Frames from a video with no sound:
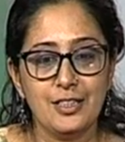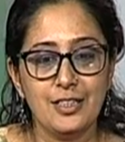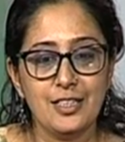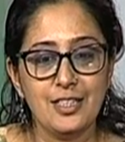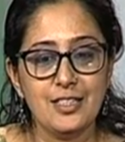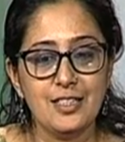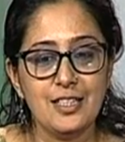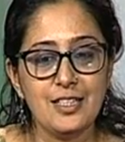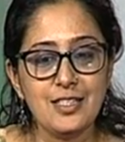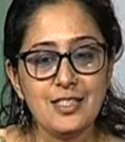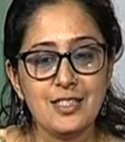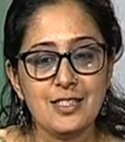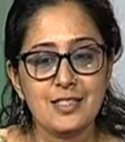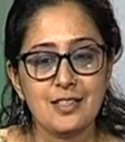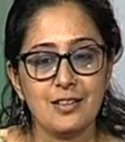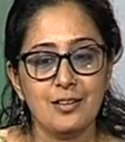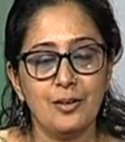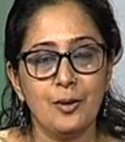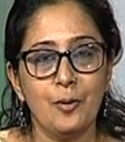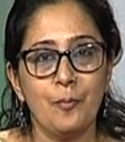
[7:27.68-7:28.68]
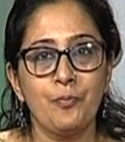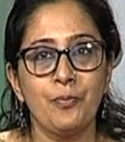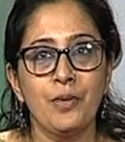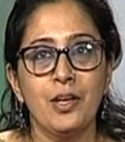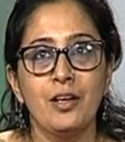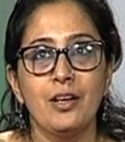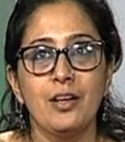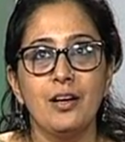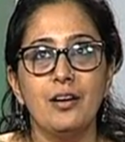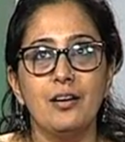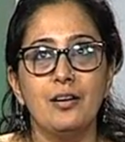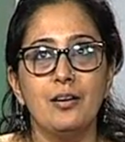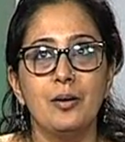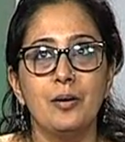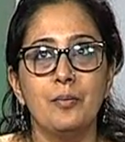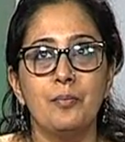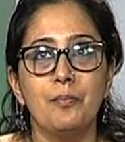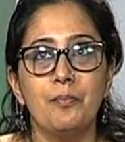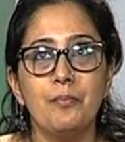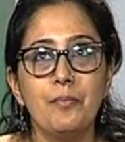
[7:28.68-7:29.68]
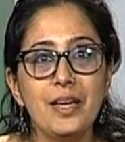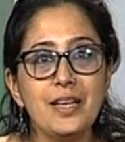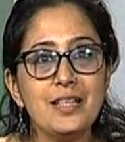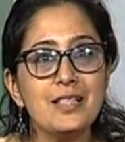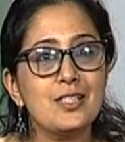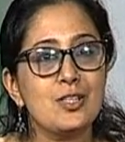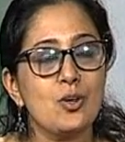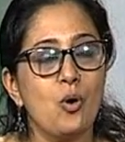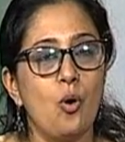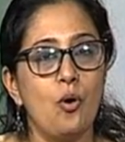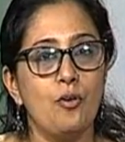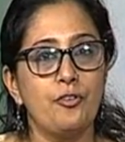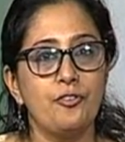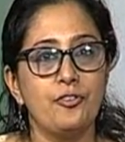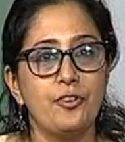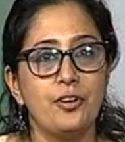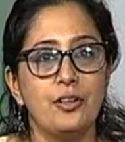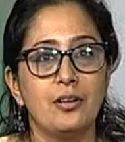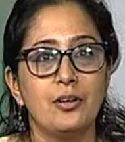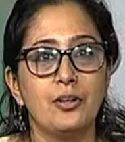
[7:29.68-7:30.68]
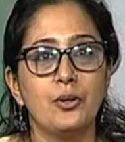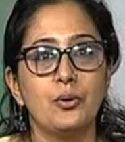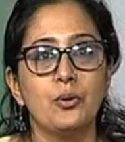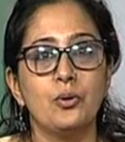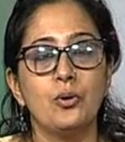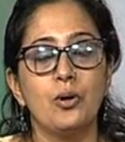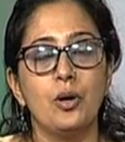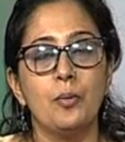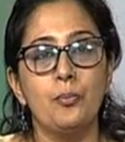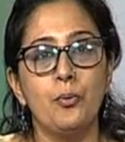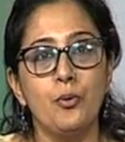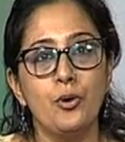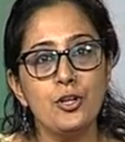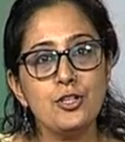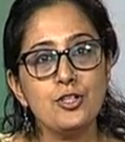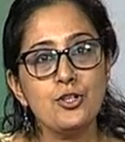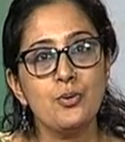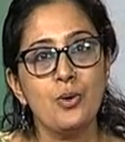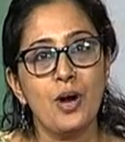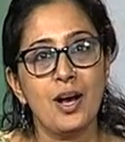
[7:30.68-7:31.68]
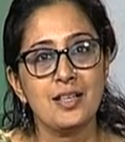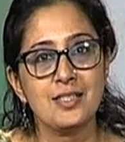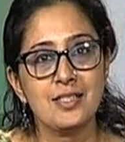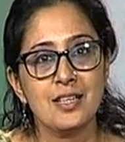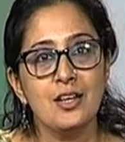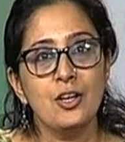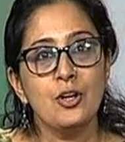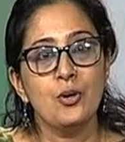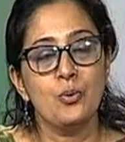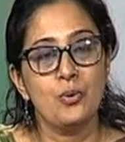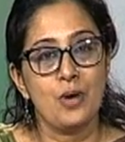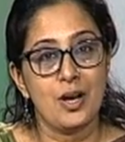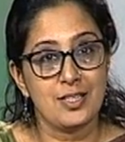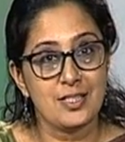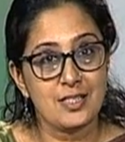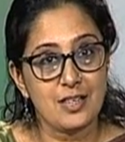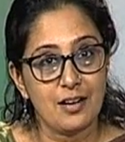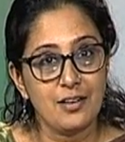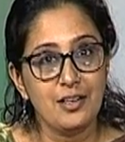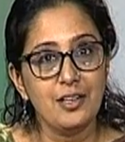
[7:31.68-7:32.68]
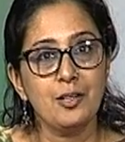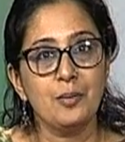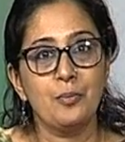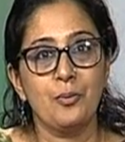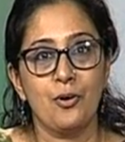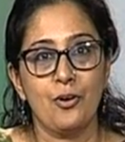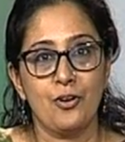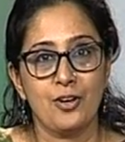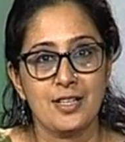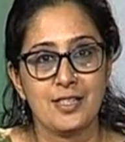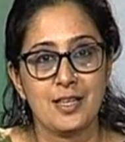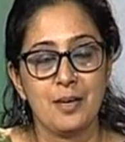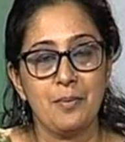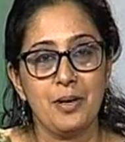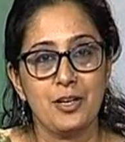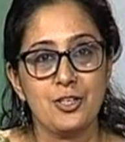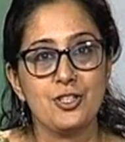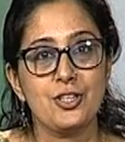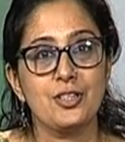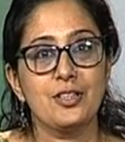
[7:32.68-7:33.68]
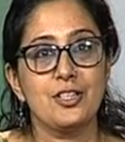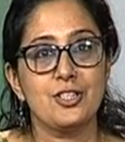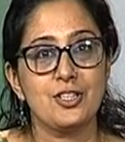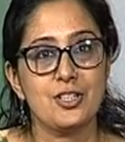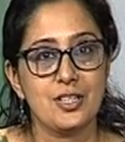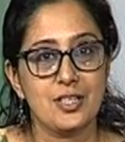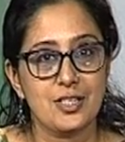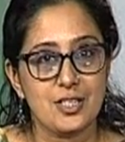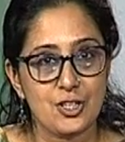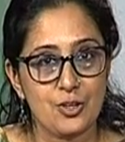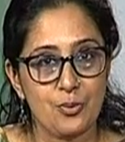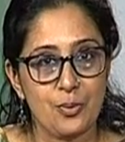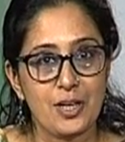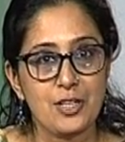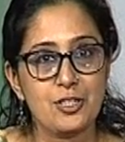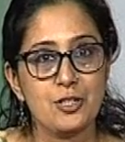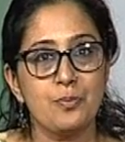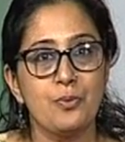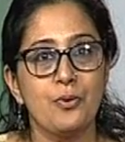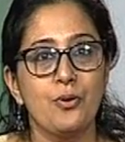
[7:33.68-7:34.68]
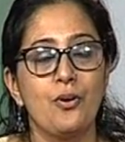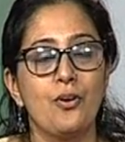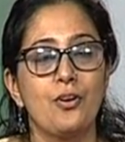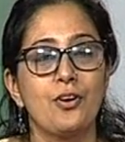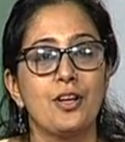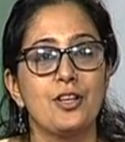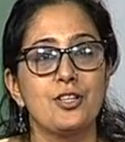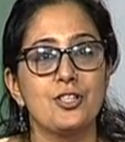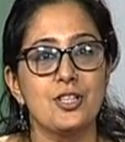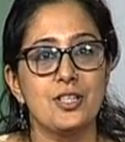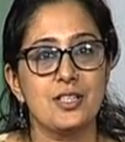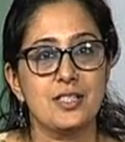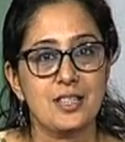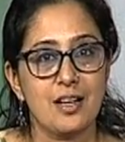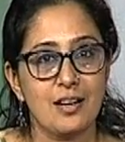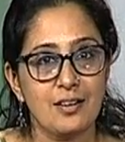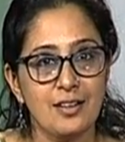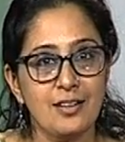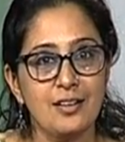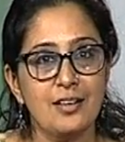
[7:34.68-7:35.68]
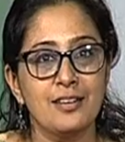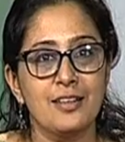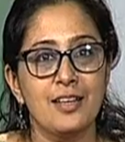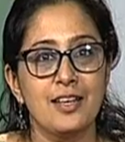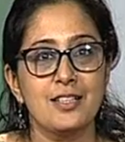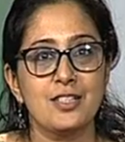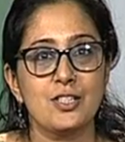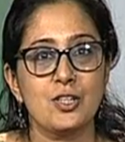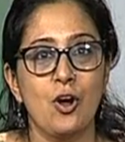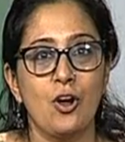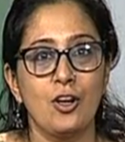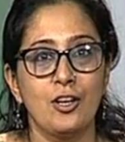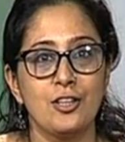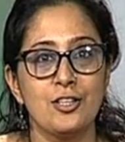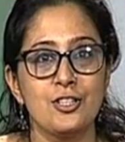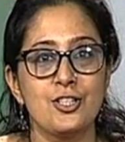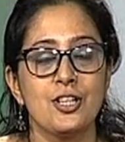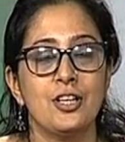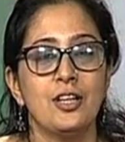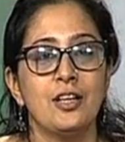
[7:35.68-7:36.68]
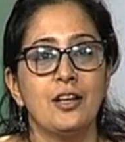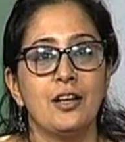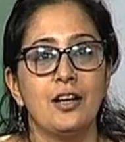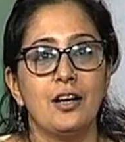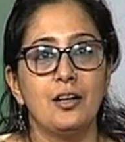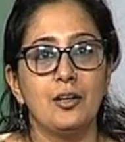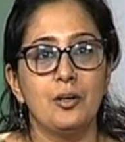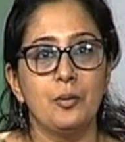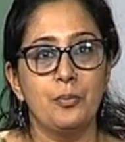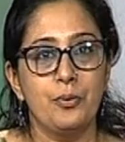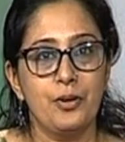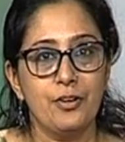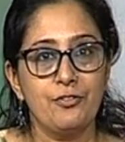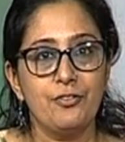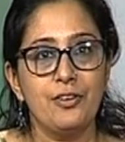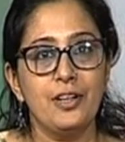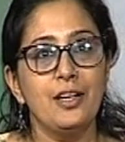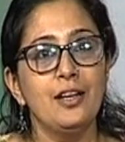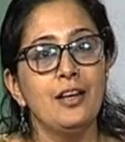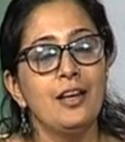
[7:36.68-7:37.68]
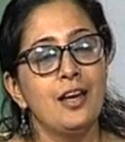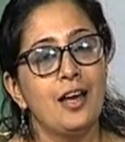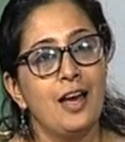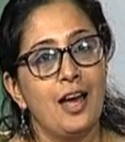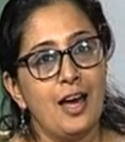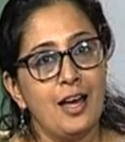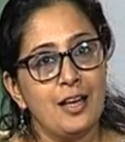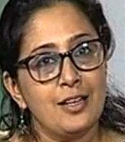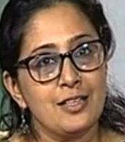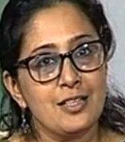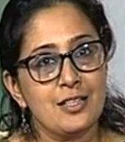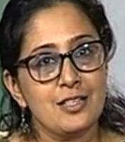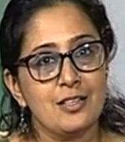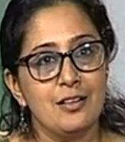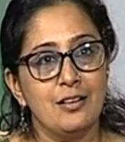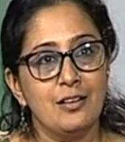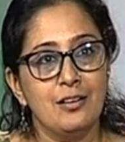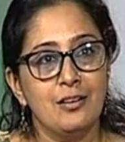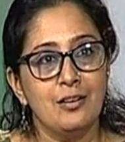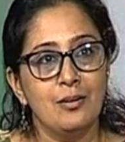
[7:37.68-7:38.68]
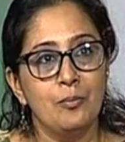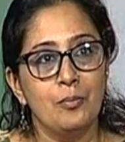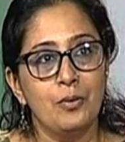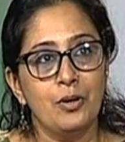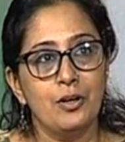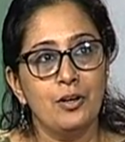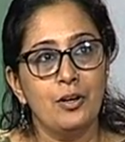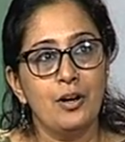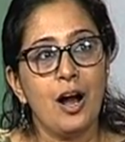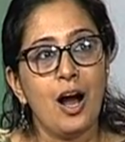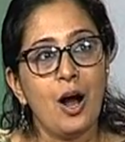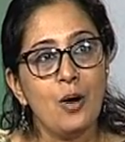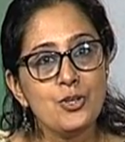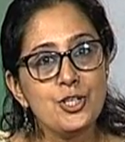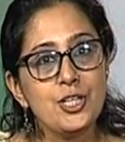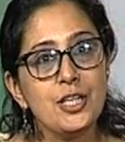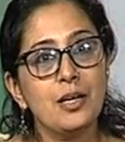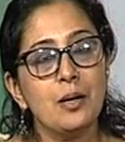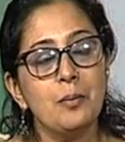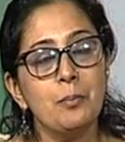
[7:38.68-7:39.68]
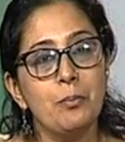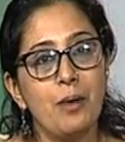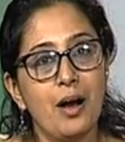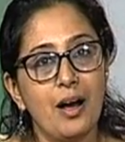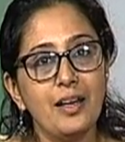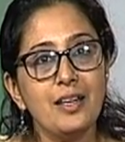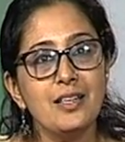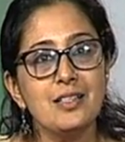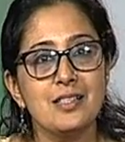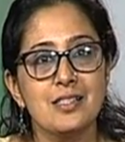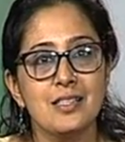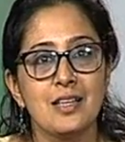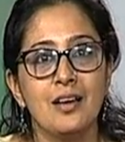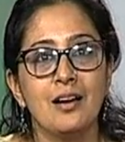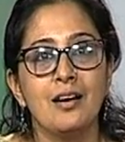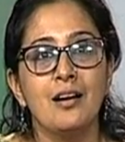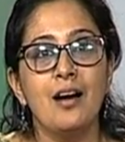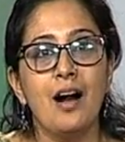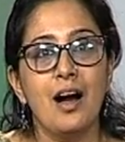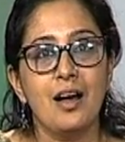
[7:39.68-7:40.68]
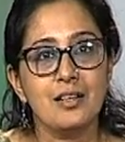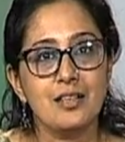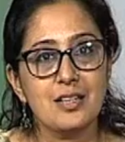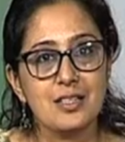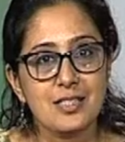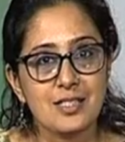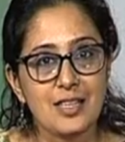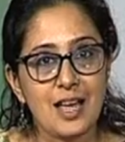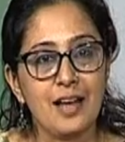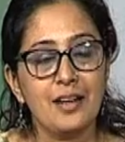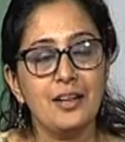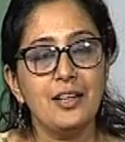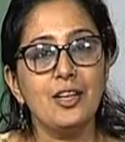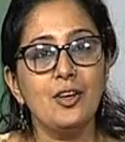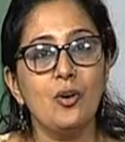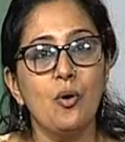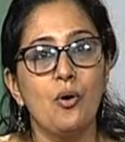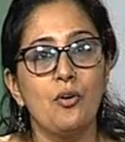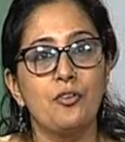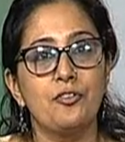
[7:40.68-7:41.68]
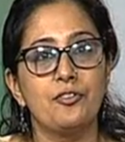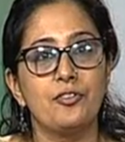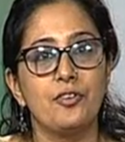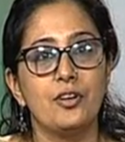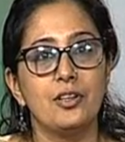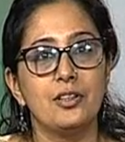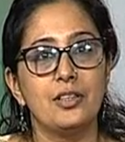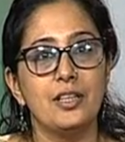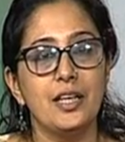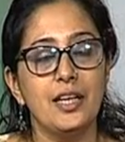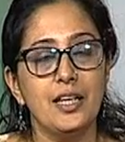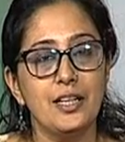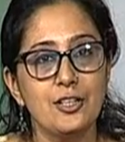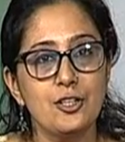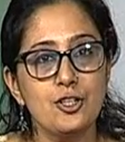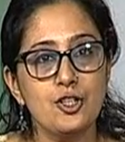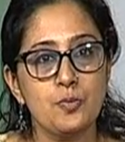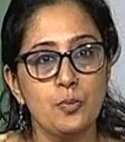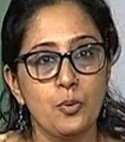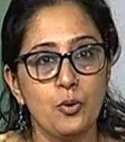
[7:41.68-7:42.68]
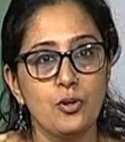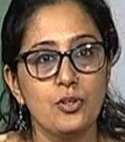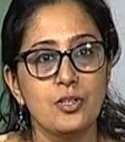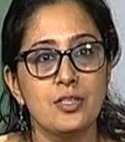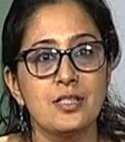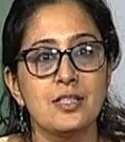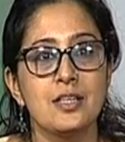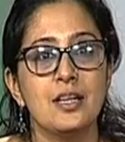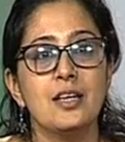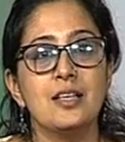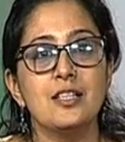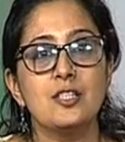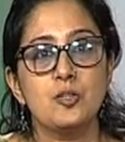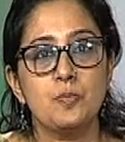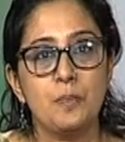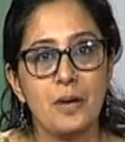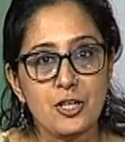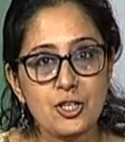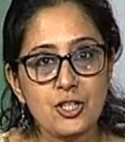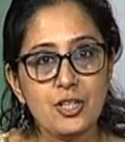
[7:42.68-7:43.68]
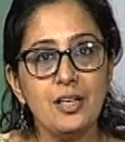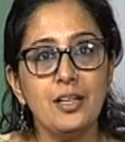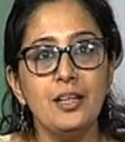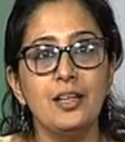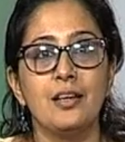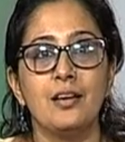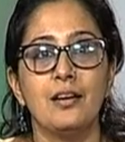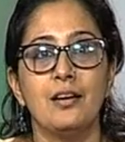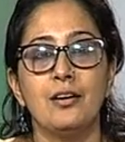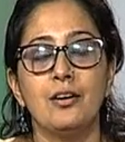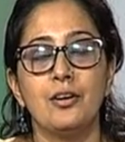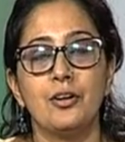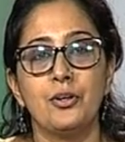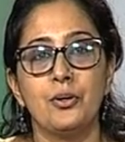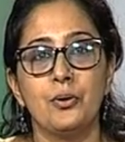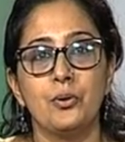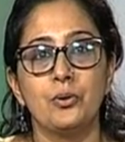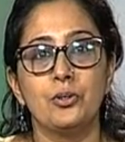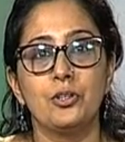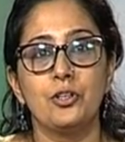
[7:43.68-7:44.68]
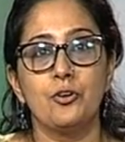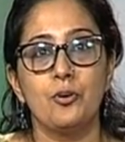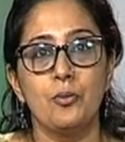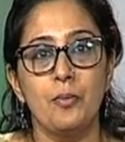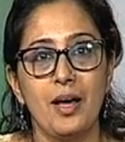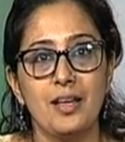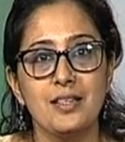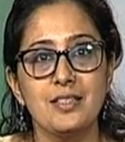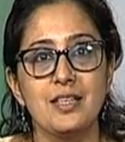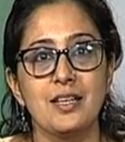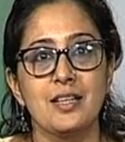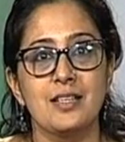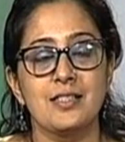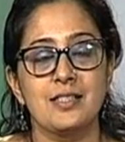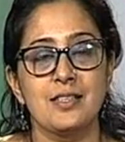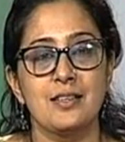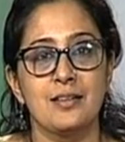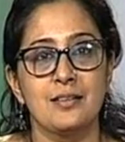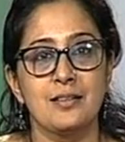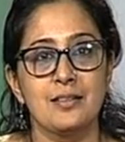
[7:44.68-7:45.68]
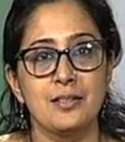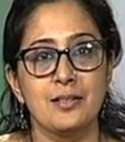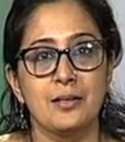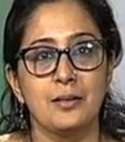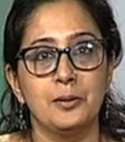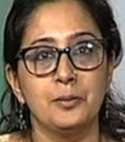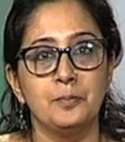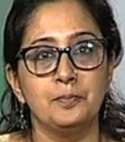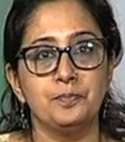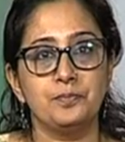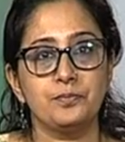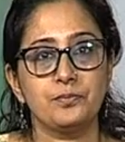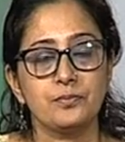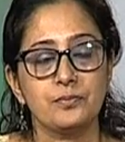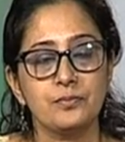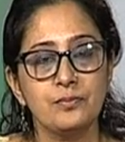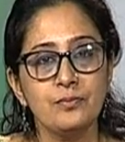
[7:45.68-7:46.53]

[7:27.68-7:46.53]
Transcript: th th this um, uh, mix of, uh, you know, a poet who has who has studied abroad. As I mentioned that she, she went abroad and she studied at King's College uh, briefly and um, uh, how she combines her understanding of uh, the English poets, especially, uh, you know, the romantics and um,